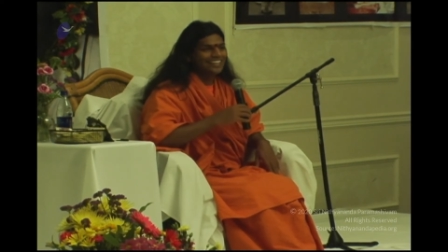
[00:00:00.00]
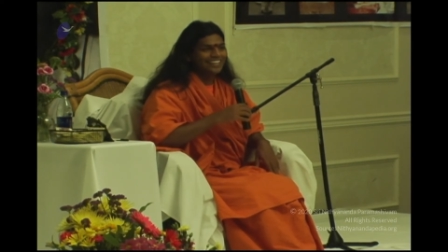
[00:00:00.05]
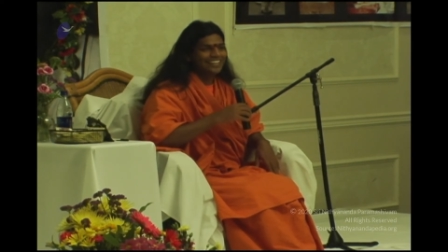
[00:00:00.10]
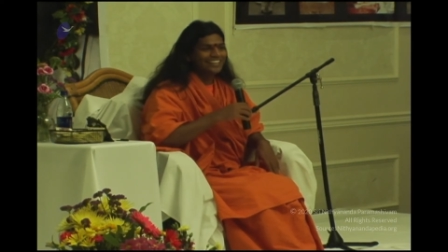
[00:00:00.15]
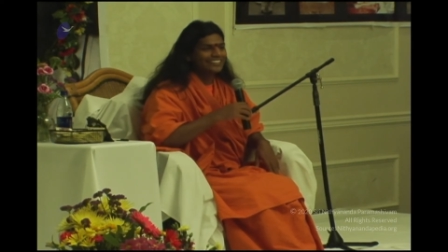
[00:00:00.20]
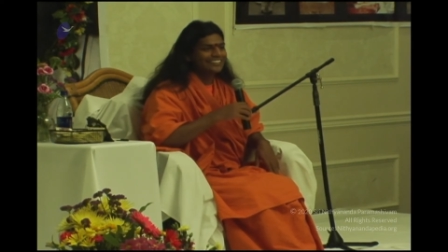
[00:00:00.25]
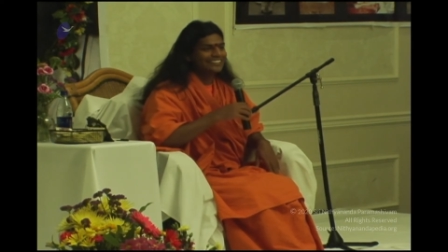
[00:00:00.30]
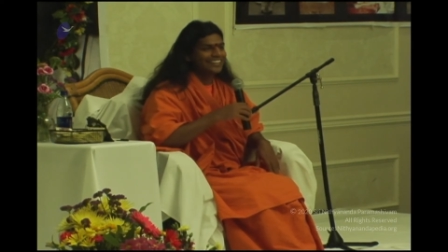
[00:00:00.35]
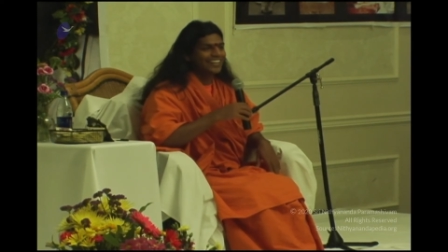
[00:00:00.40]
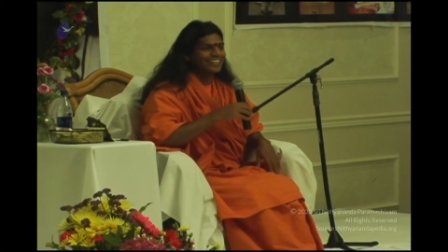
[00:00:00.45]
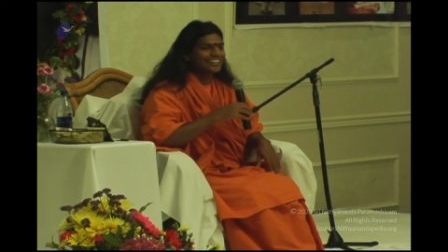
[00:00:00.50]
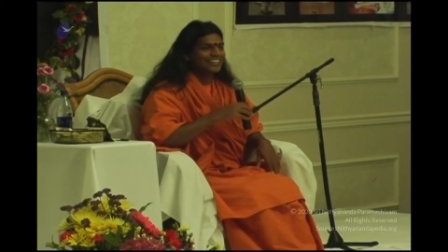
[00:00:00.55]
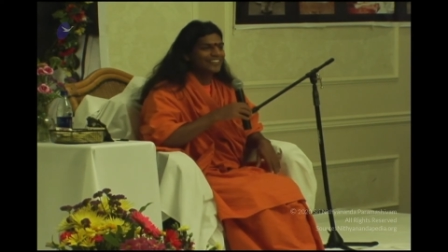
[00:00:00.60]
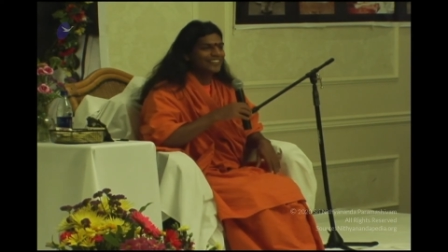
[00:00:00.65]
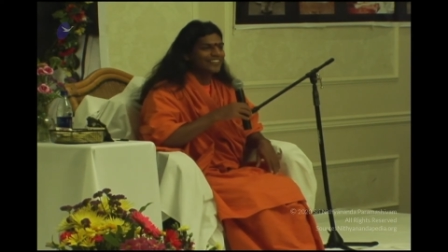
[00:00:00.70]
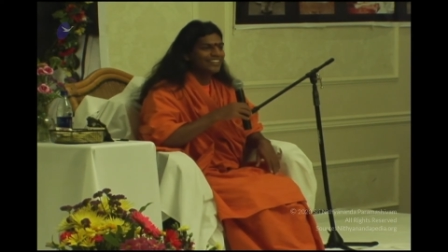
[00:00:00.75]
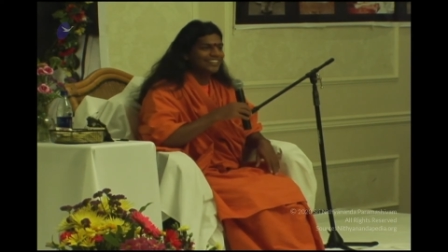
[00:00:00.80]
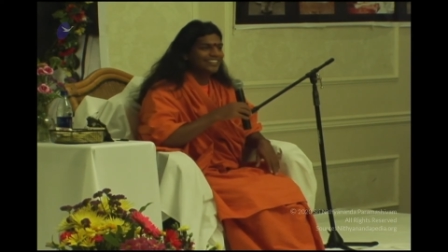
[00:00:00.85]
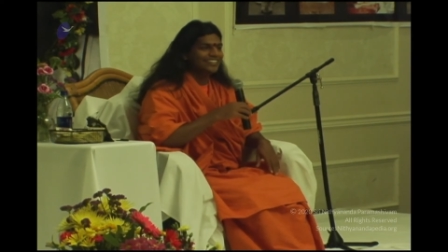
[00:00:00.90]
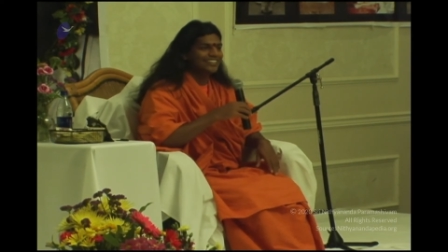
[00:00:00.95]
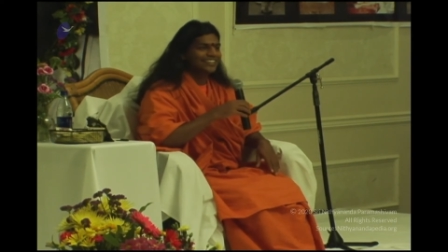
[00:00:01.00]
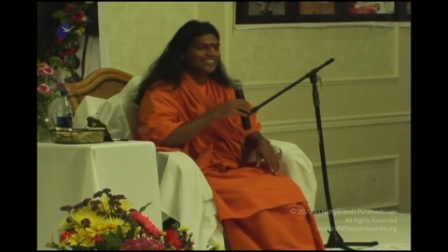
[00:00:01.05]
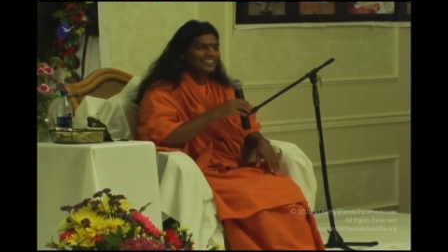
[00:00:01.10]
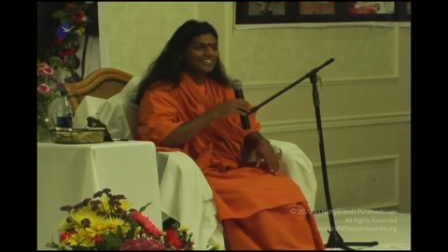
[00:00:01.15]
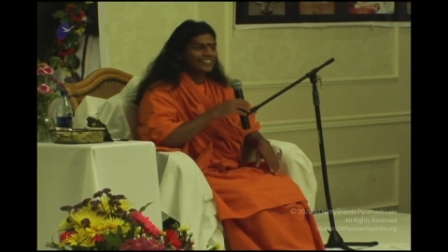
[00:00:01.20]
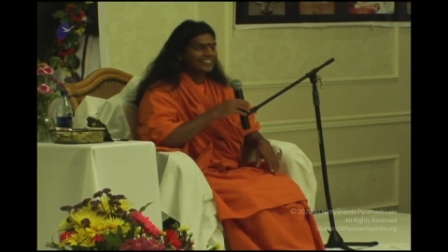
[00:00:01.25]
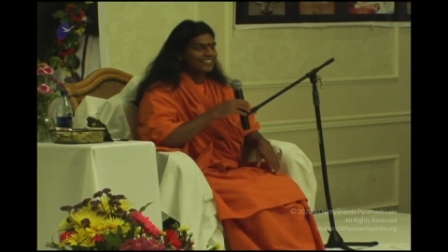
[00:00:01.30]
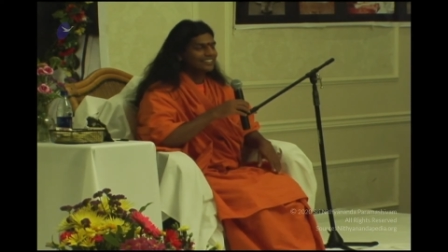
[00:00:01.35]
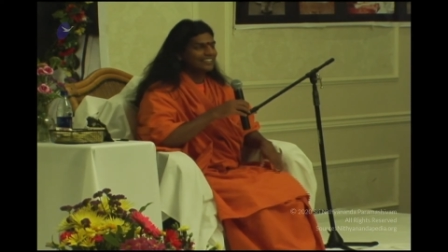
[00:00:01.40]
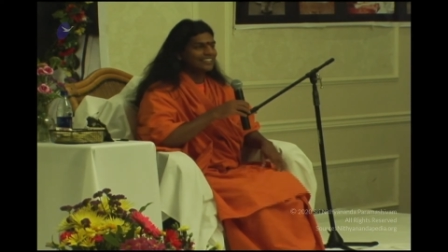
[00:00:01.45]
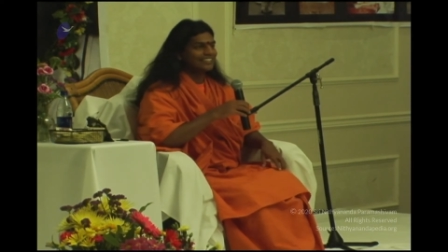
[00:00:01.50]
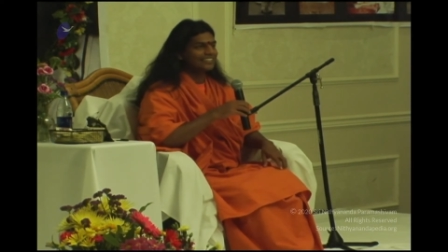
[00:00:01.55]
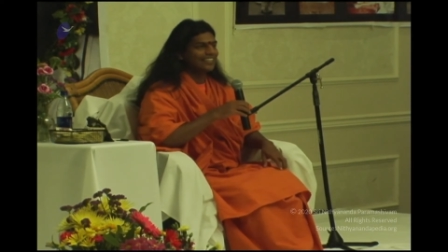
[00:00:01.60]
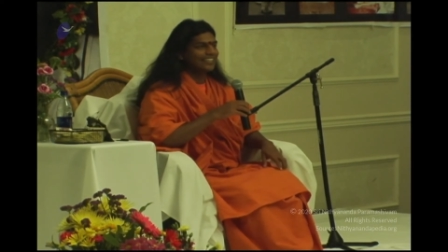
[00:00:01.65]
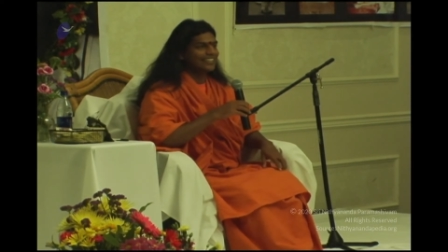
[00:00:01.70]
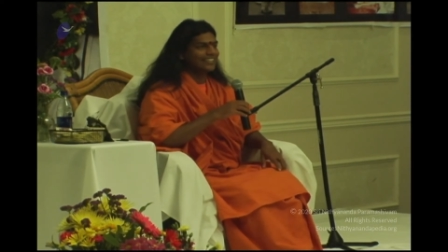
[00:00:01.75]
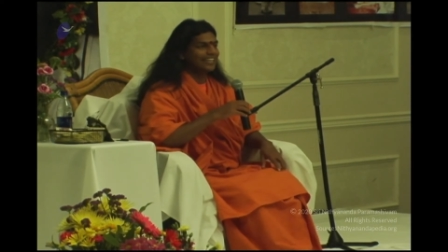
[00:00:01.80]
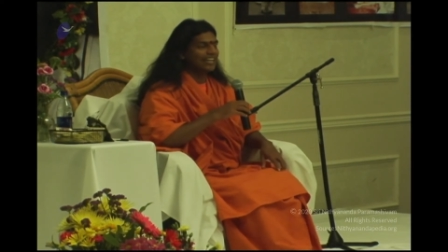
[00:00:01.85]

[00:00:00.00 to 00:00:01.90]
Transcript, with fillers: It's not given just like that.